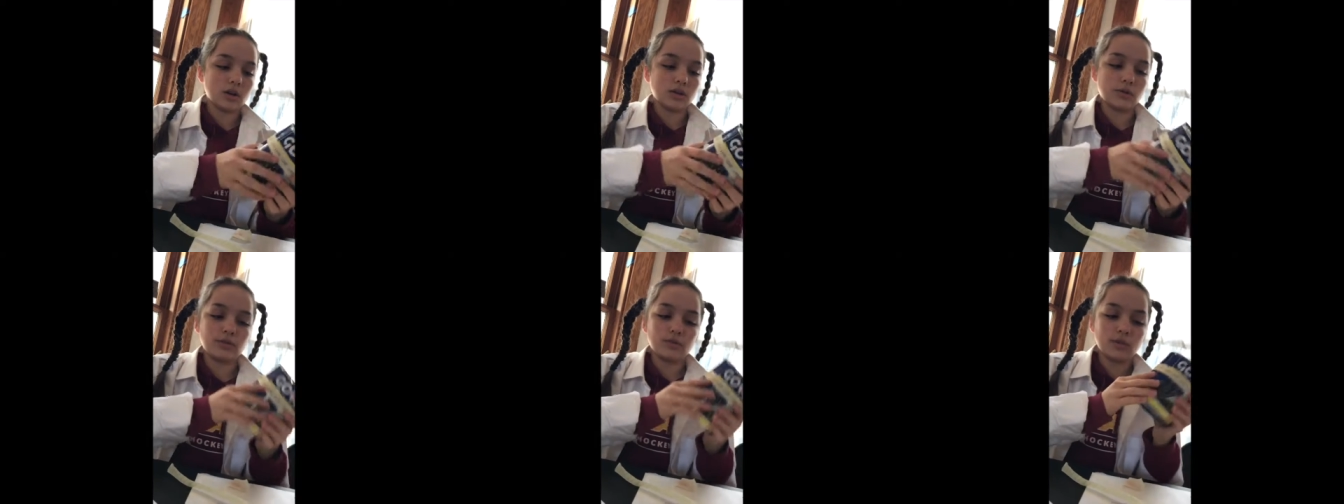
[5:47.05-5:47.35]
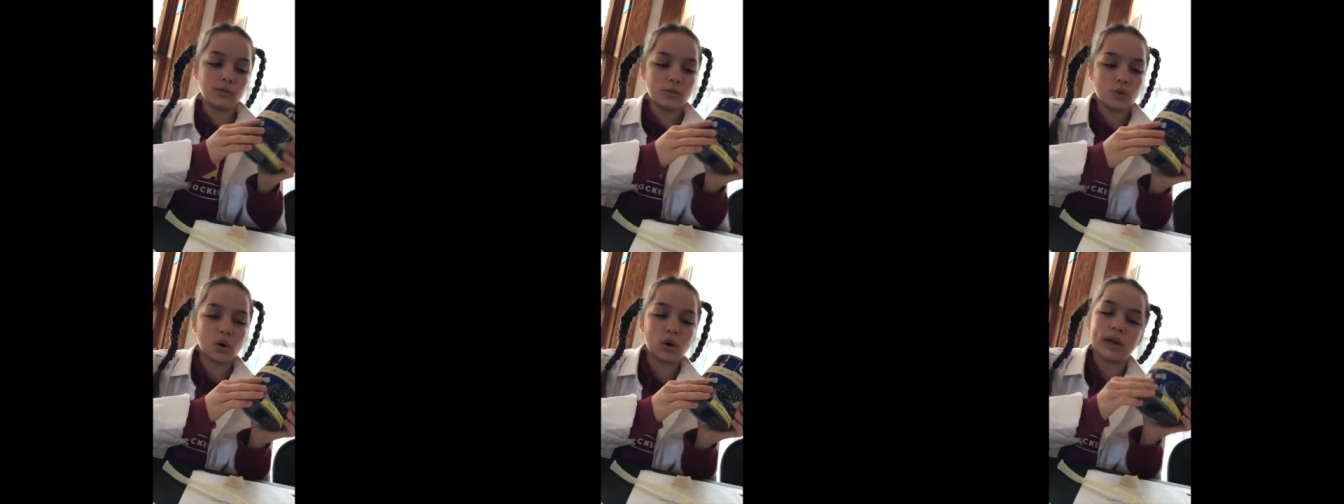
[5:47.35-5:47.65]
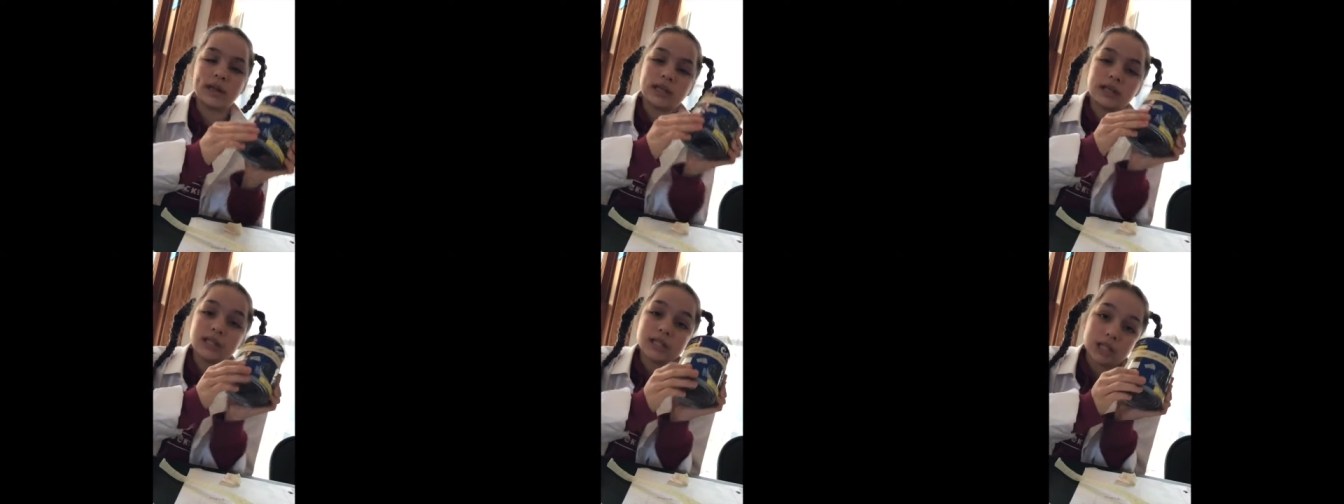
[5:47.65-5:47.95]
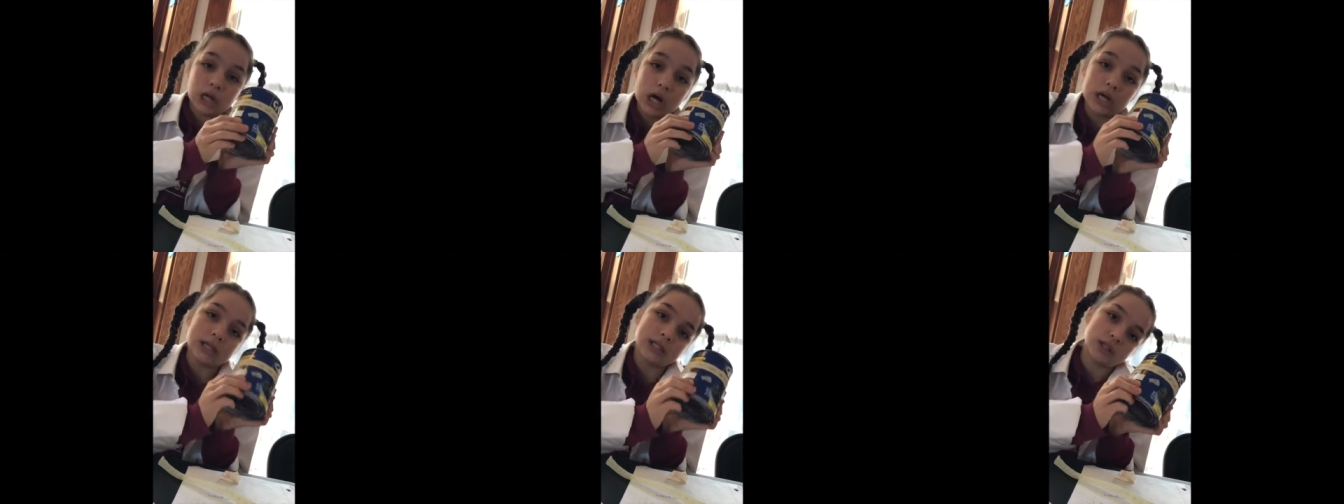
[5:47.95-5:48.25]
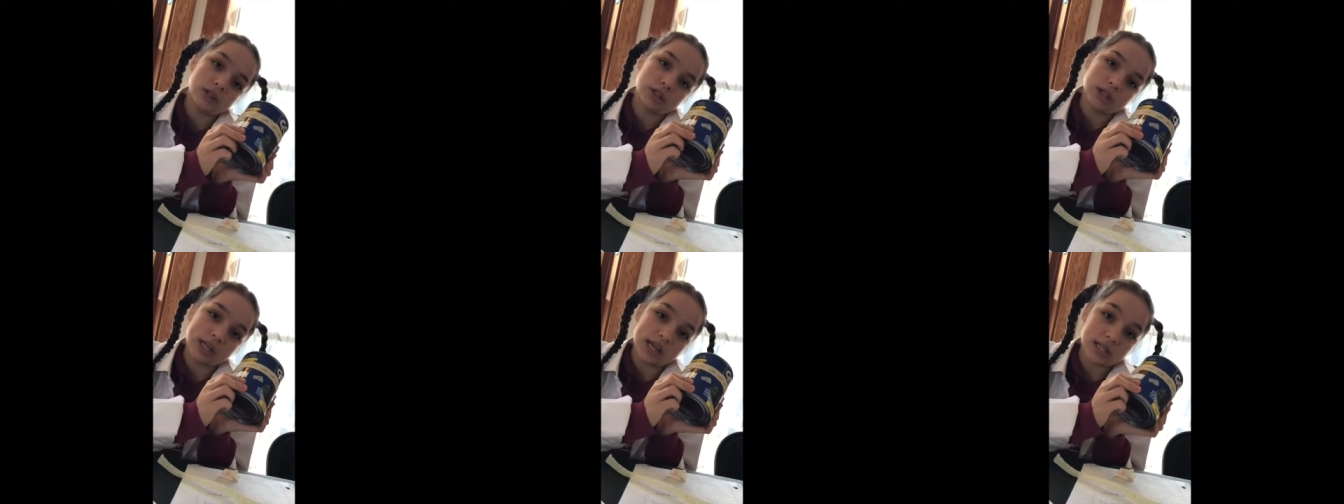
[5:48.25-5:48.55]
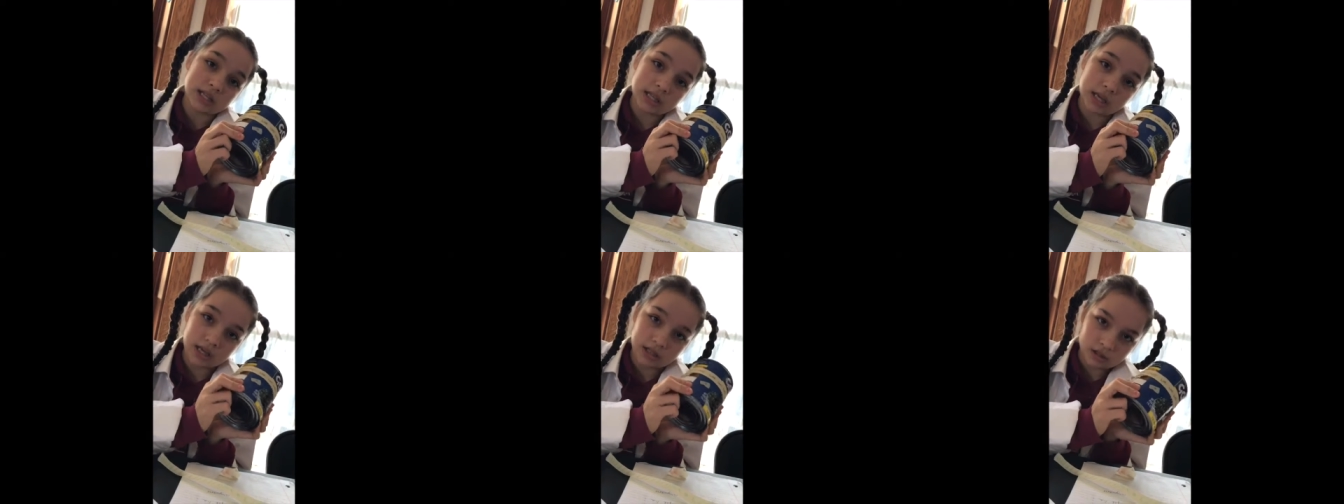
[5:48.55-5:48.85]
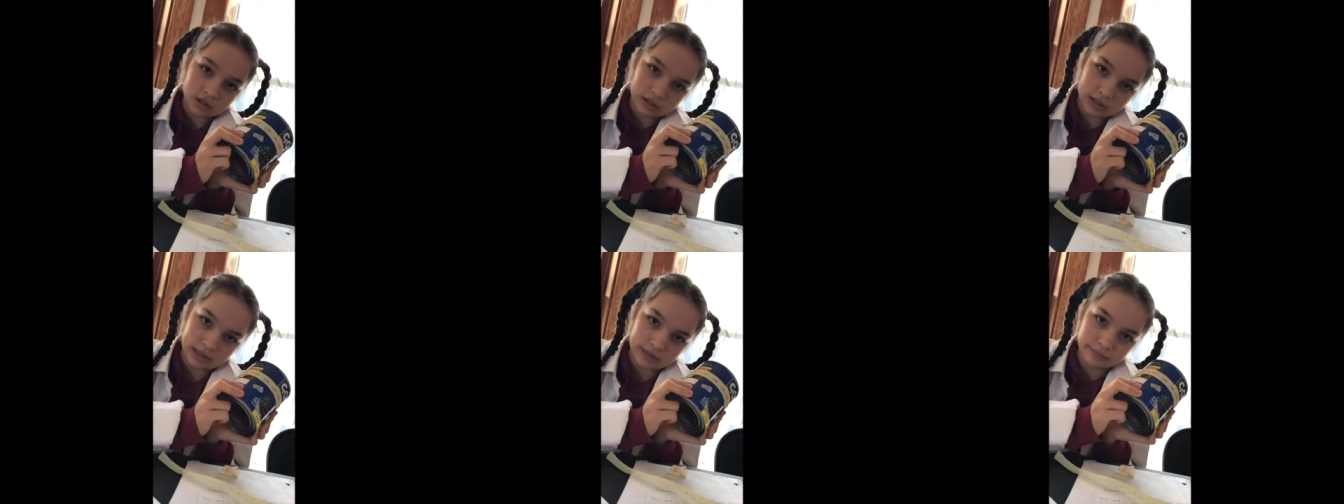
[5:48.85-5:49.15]
go through a point and not intersect the
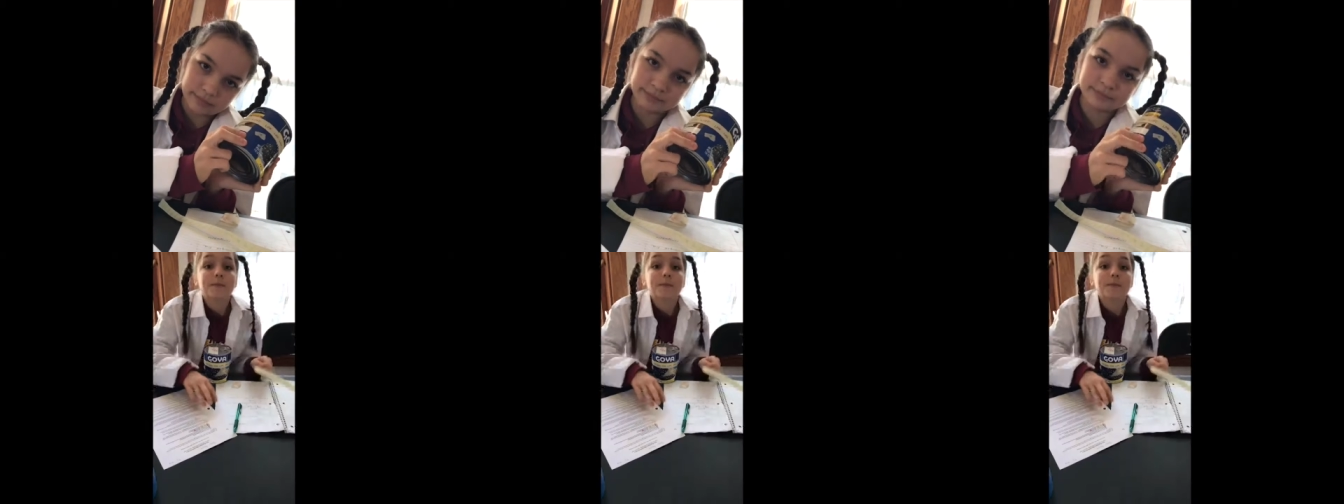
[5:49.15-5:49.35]
other line.